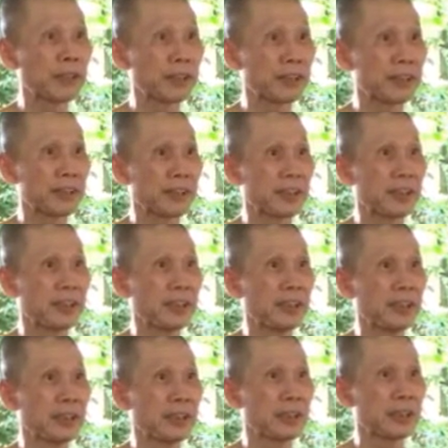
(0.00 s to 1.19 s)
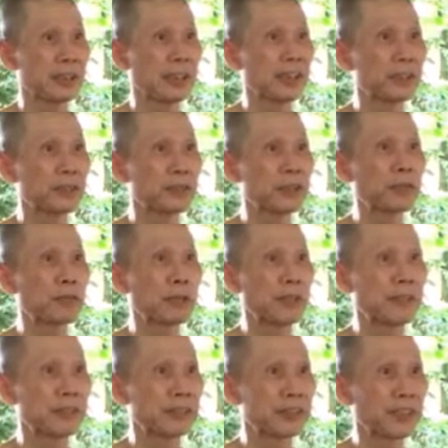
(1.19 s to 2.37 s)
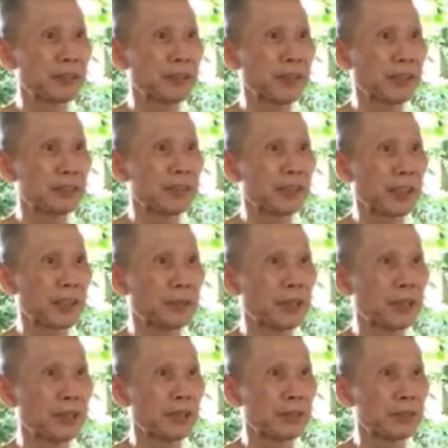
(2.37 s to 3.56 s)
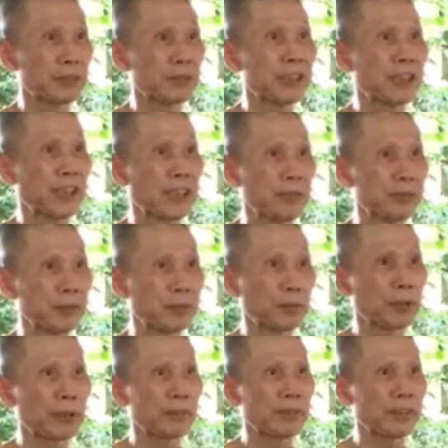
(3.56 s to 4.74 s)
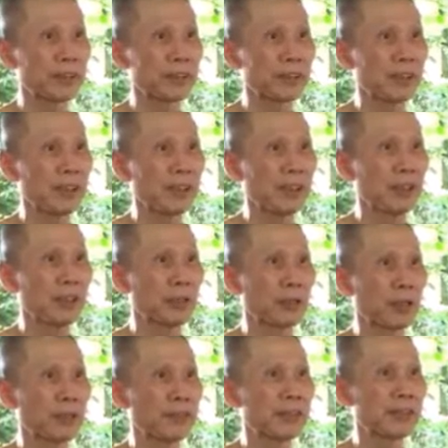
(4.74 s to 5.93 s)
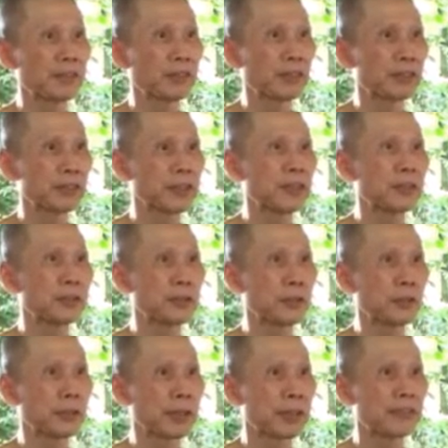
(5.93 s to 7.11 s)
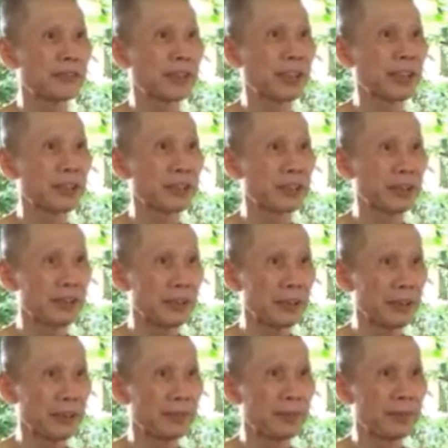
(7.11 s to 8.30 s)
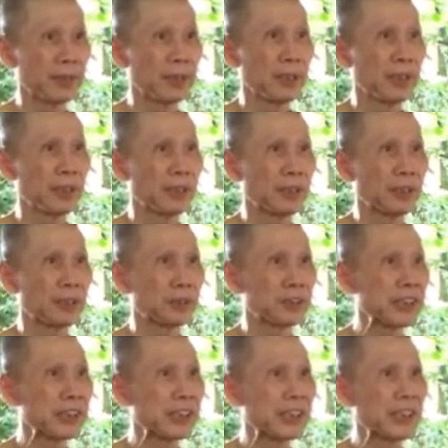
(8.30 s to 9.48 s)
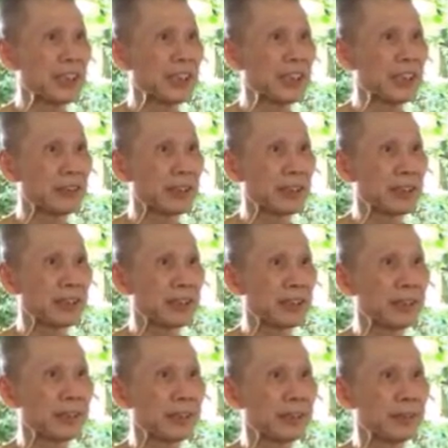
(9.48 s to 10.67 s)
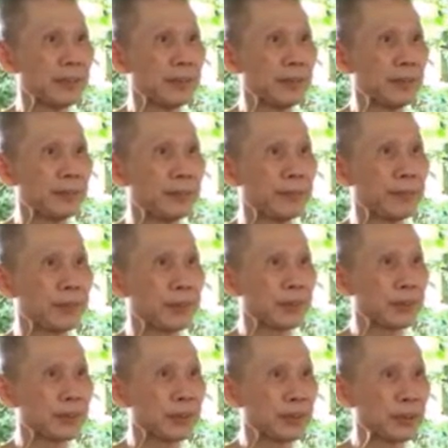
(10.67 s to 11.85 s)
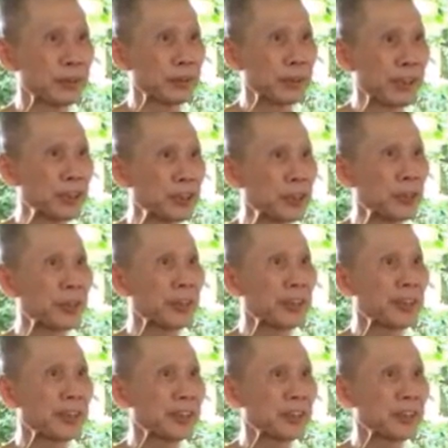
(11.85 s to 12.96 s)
There are 3 cravings that we have to get rid of, 3 types of cravings. Cravings for sensual gratification, seeing, hearing, to enjoy things through your body,